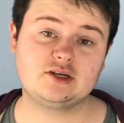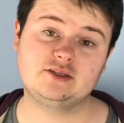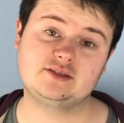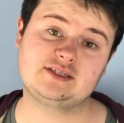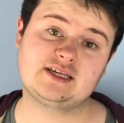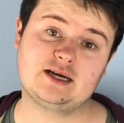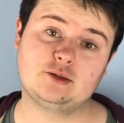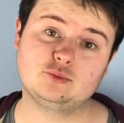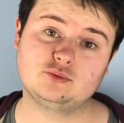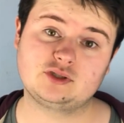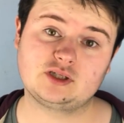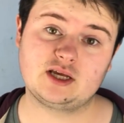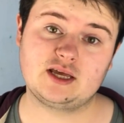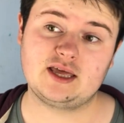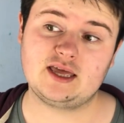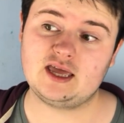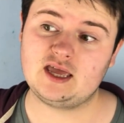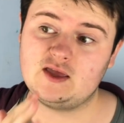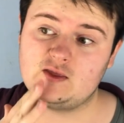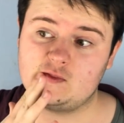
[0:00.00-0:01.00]
Turns out,
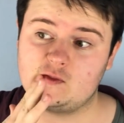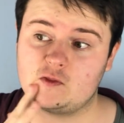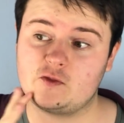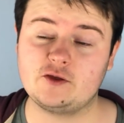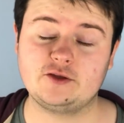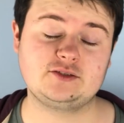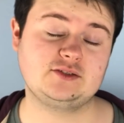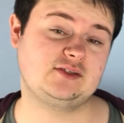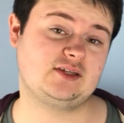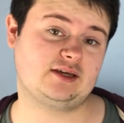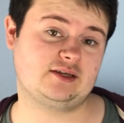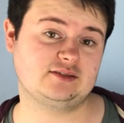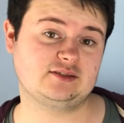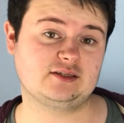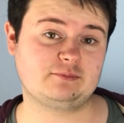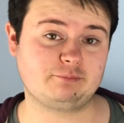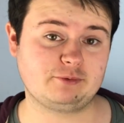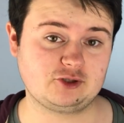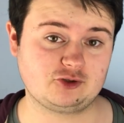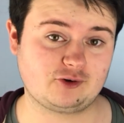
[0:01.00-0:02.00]
in the 30 seconds
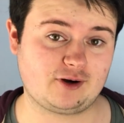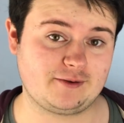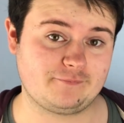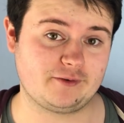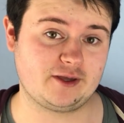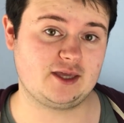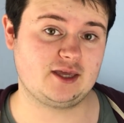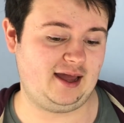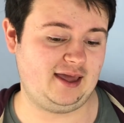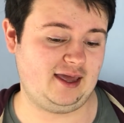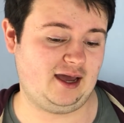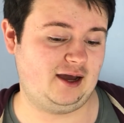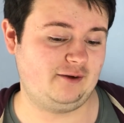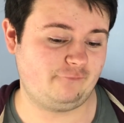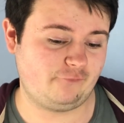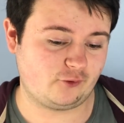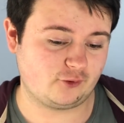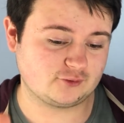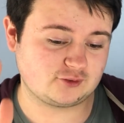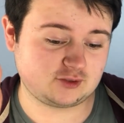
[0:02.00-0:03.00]
I'd been driving, I
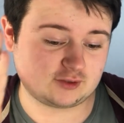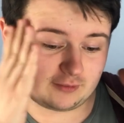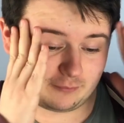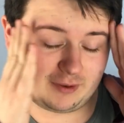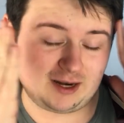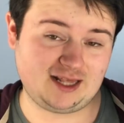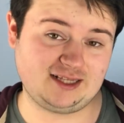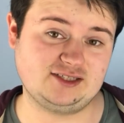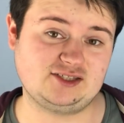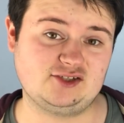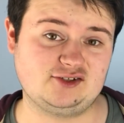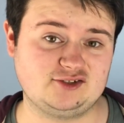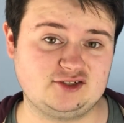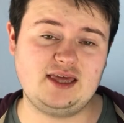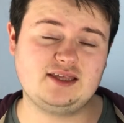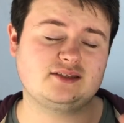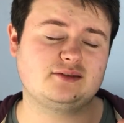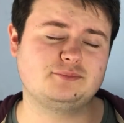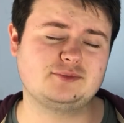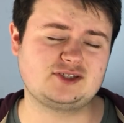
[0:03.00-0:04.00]
forgot to turn my lights on.
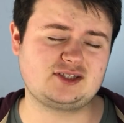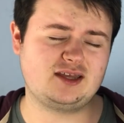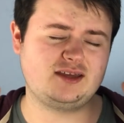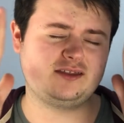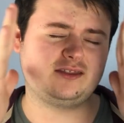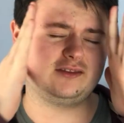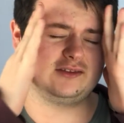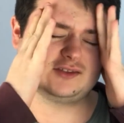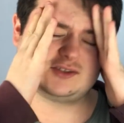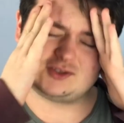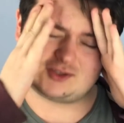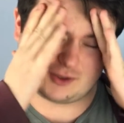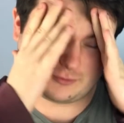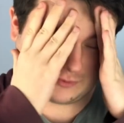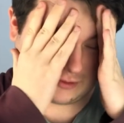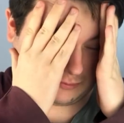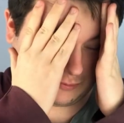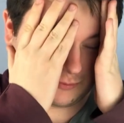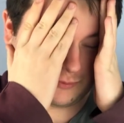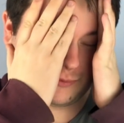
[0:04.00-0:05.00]
It's a mistake that so
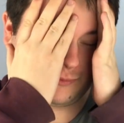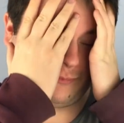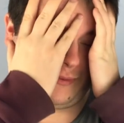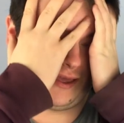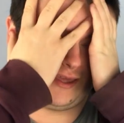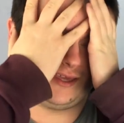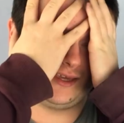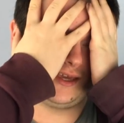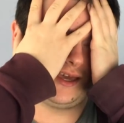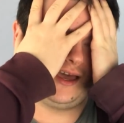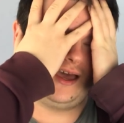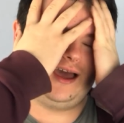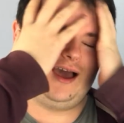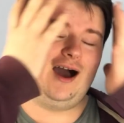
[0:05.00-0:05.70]
many people make.